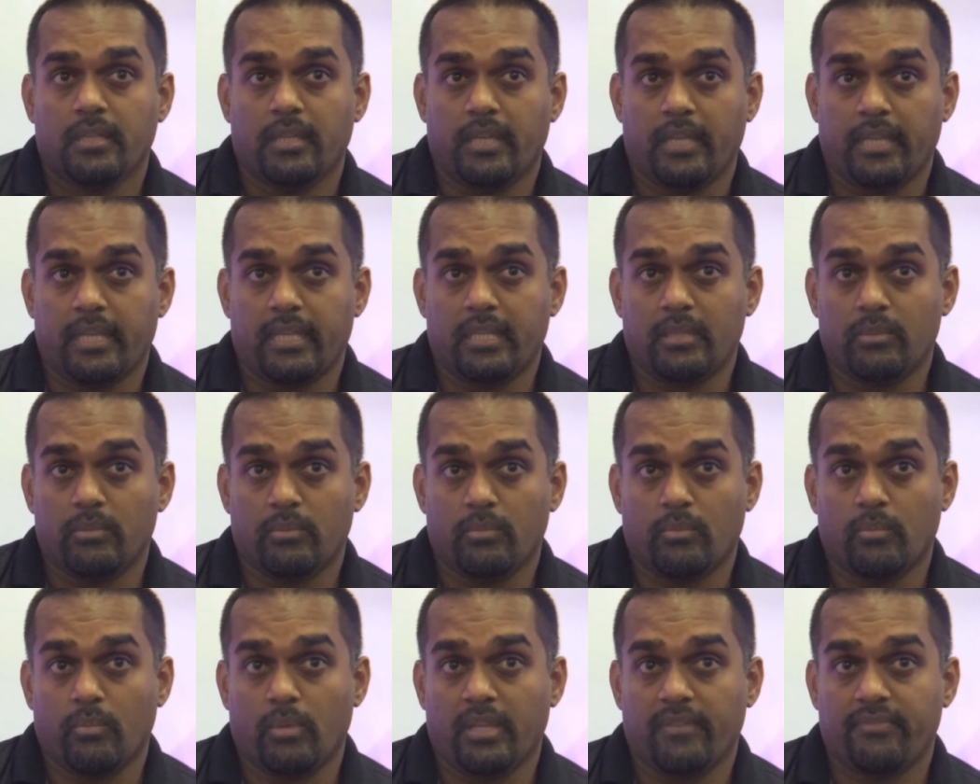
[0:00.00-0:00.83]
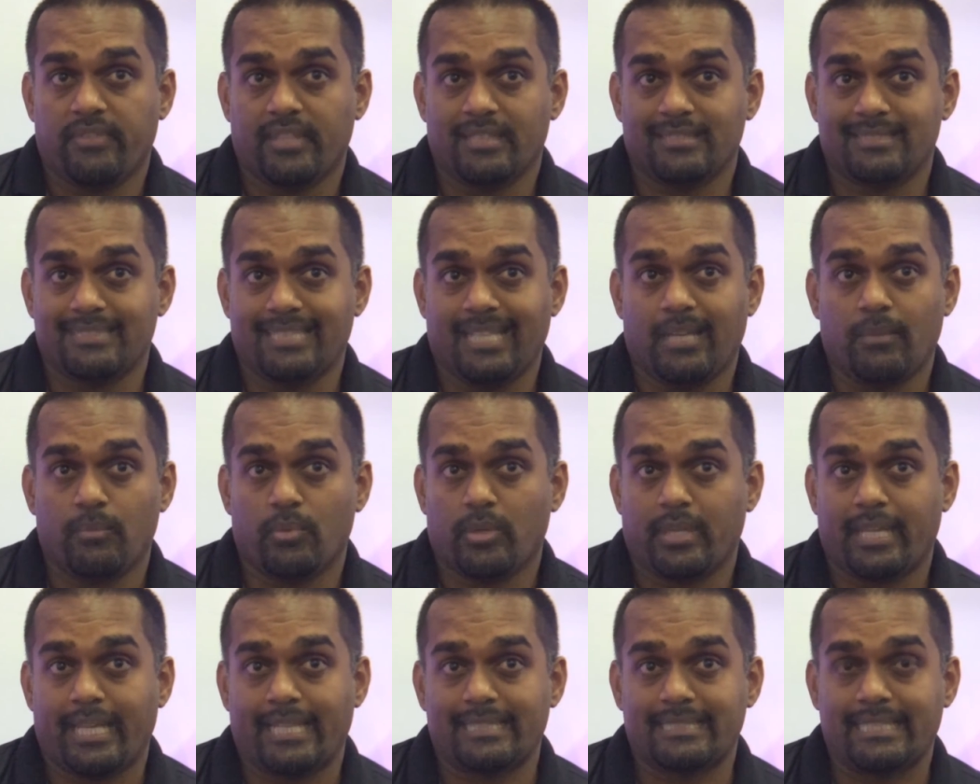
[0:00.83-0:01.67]
And if this
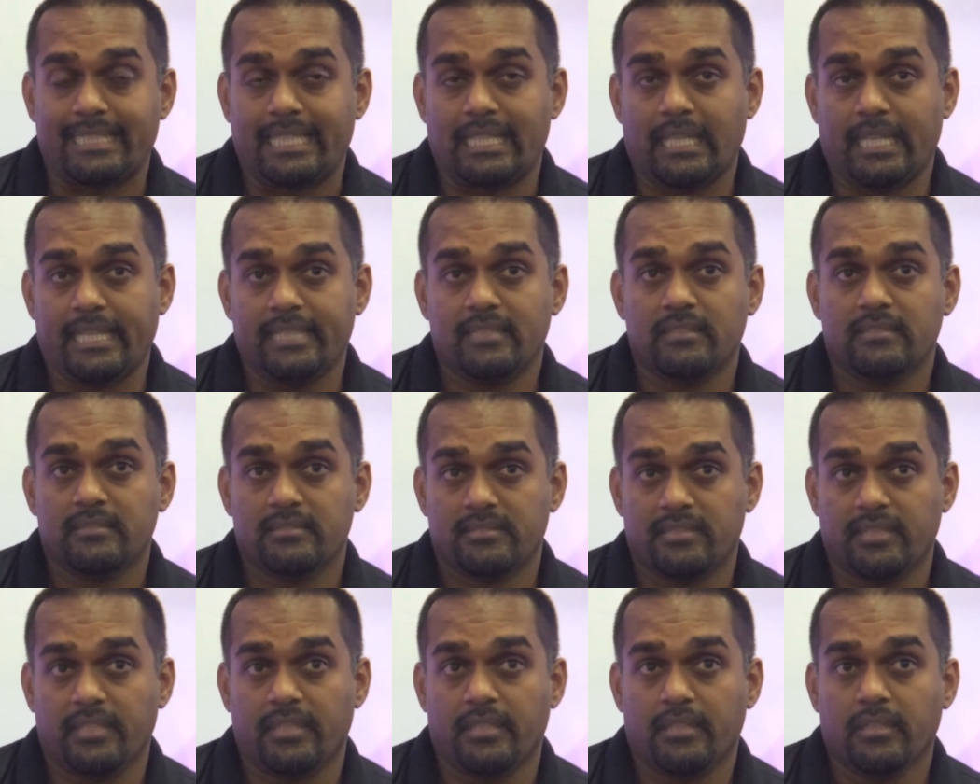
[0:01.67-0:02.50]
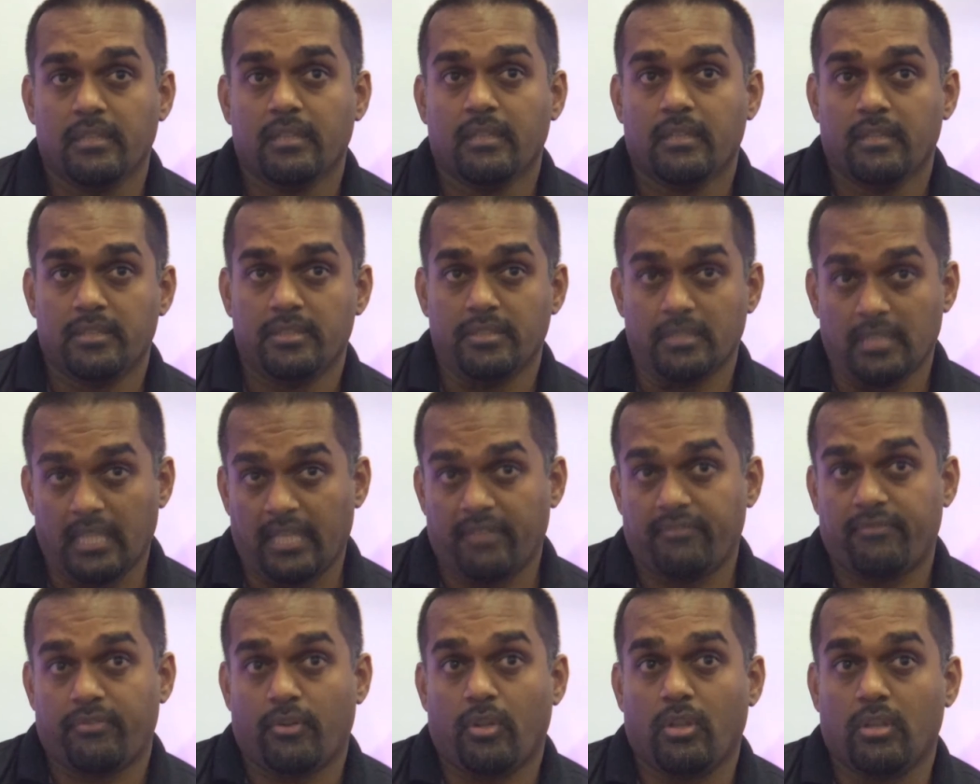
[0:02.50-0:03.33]
network has any latency, you'll
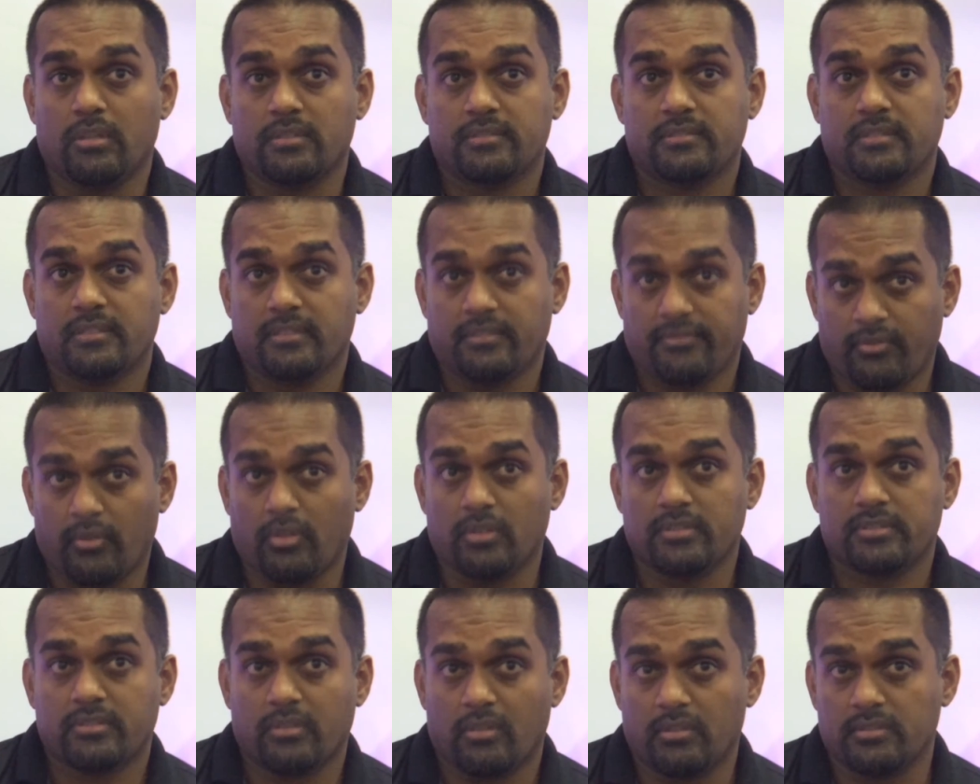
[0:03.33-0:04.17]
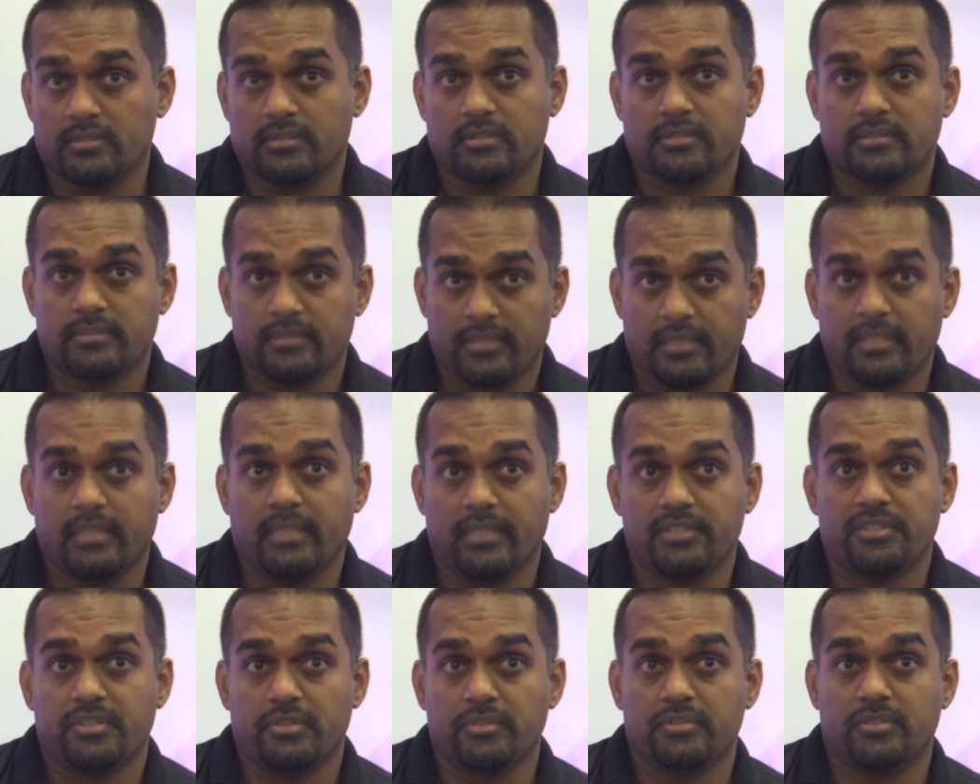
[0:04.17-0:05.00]
have faults, and the faults causes
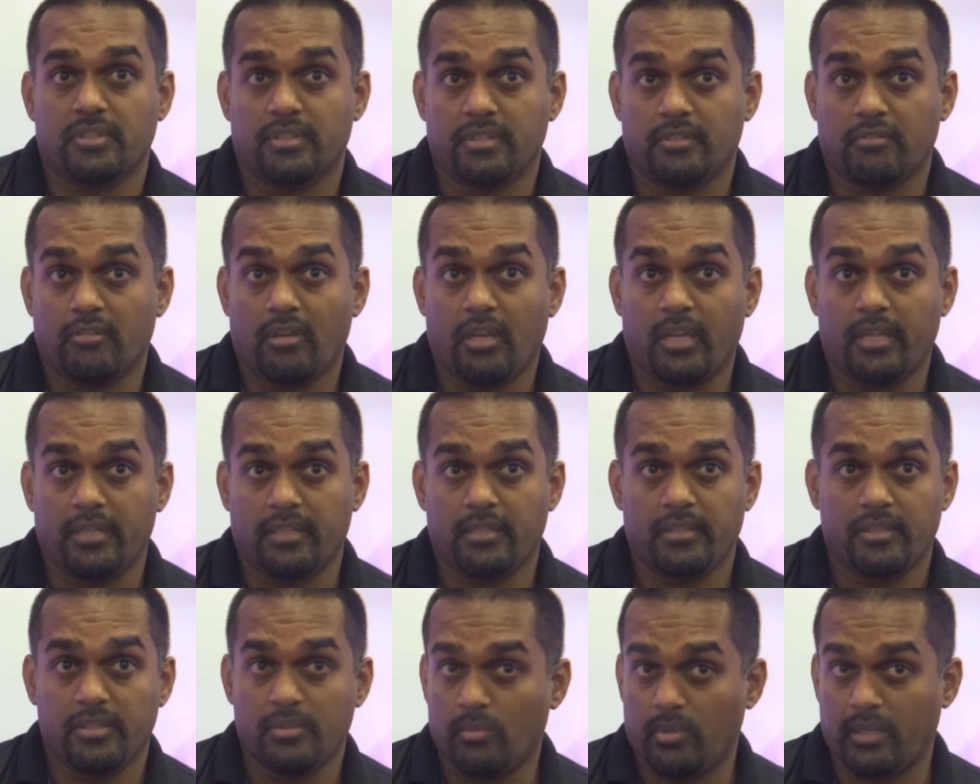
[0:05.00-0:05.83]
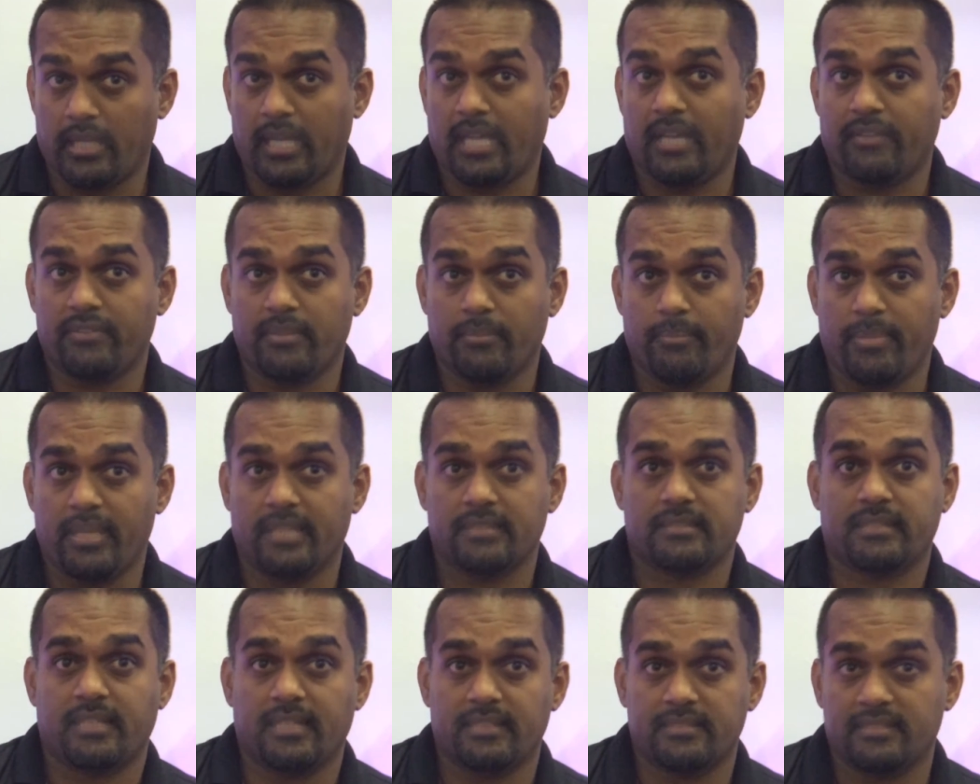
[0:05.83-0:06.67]
issues on the ride. You want to have the
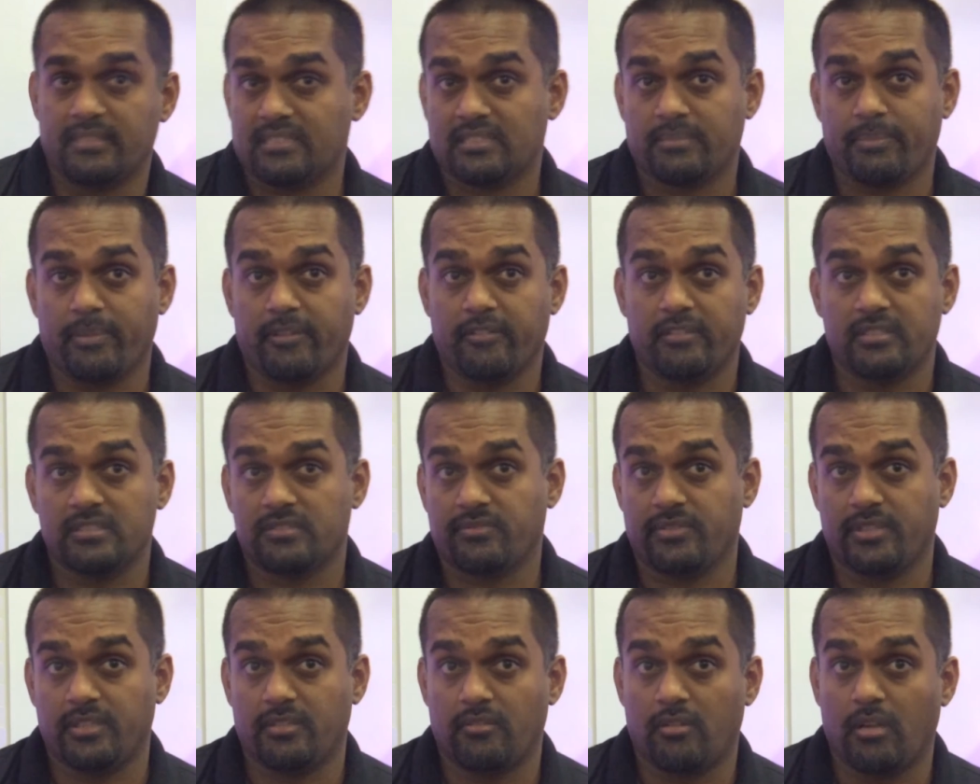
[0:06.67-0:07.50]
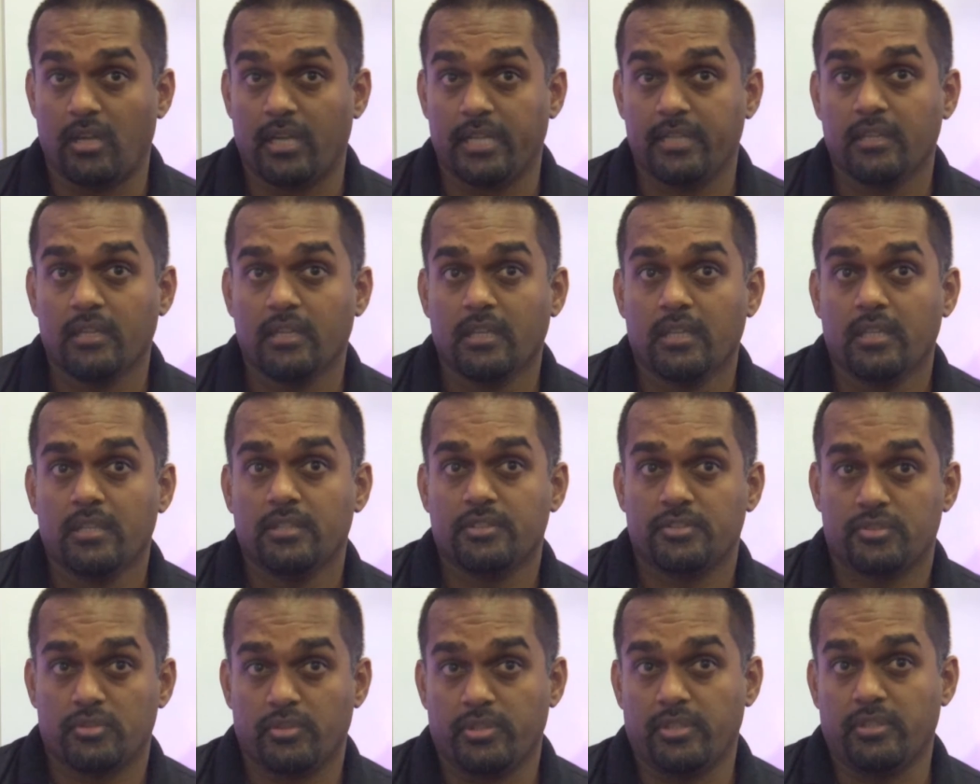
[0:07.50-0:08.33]
best guest experience for your ride,
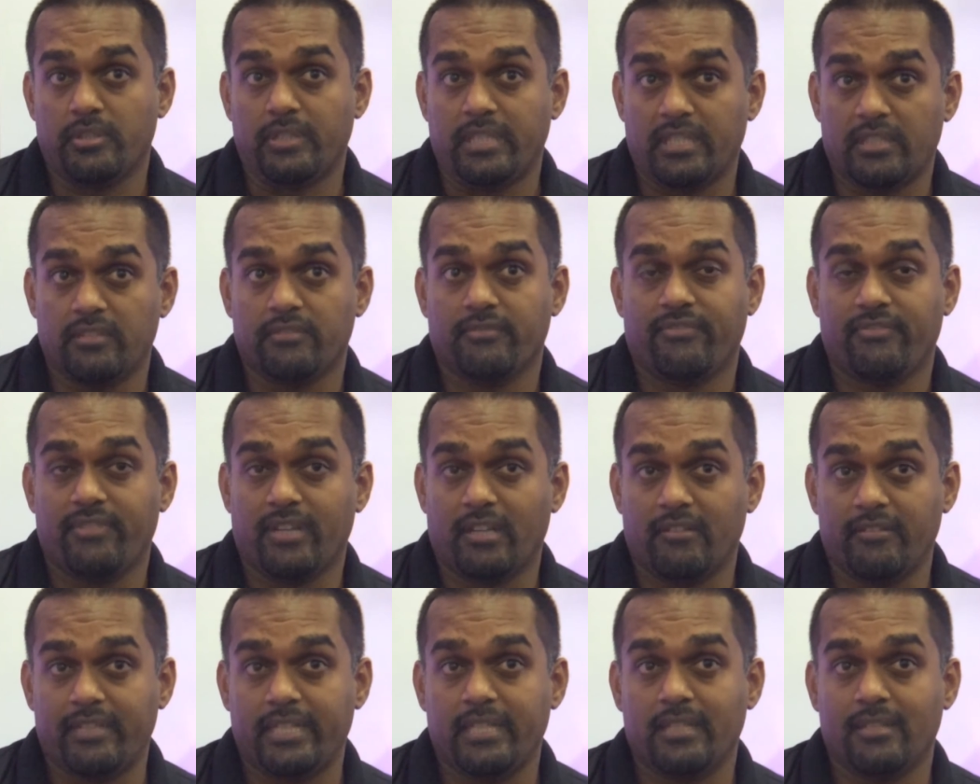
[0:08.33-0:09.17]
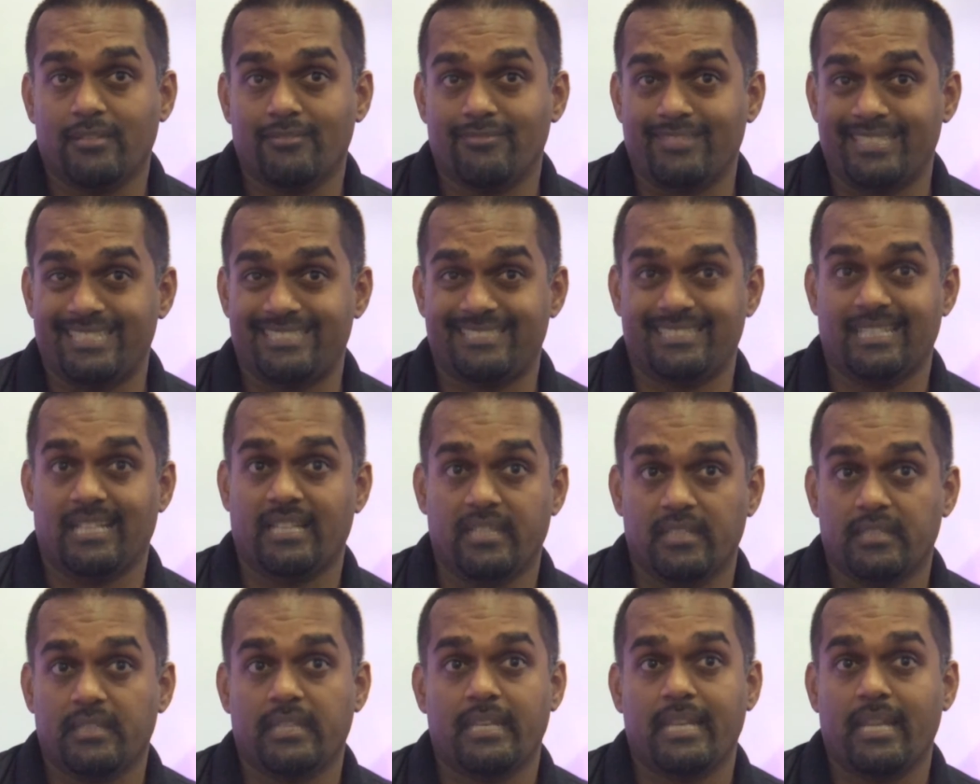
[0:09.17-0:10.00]
so you need a very
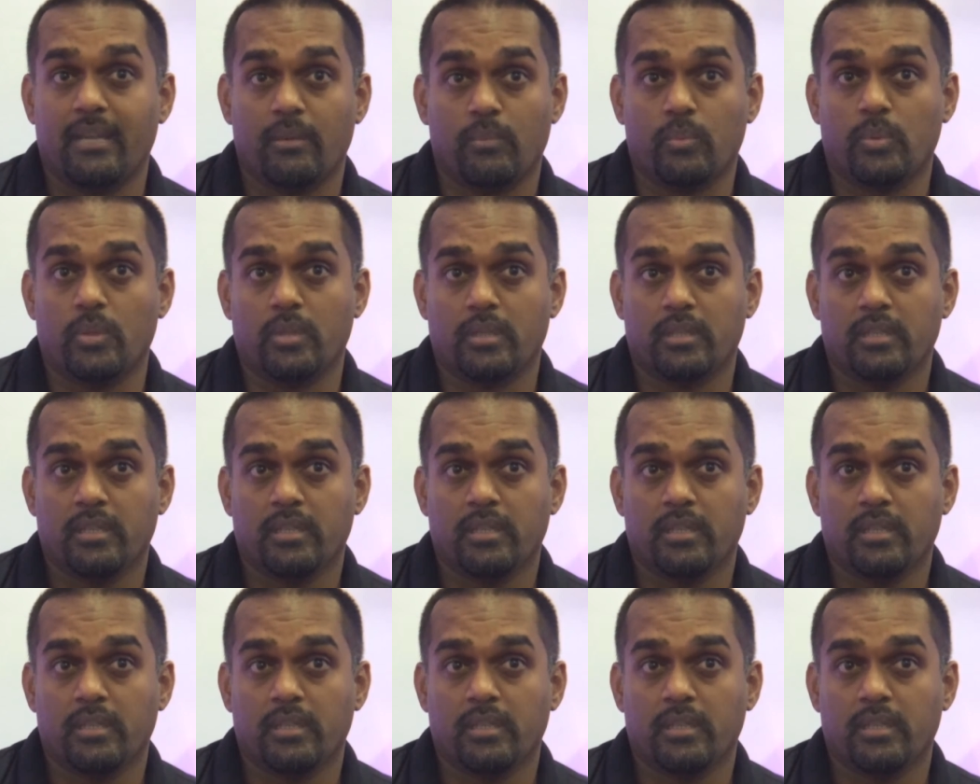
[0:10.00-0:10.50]
resilient network,